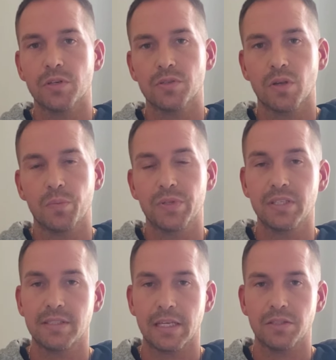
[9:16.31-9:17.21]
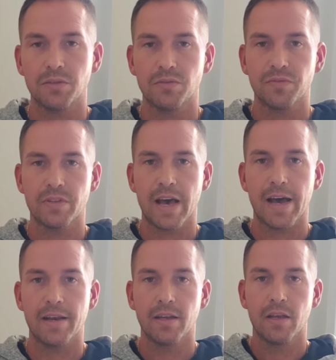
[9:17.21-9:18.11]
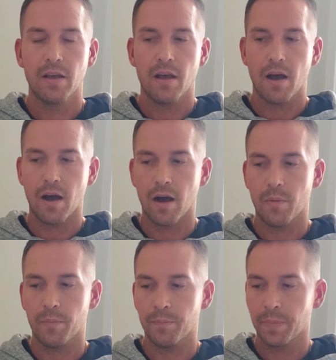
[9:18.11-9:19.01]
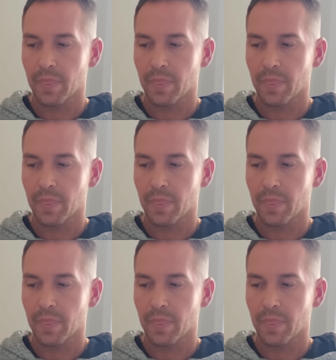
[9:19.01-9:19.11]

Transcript: so please stay tuned for that, and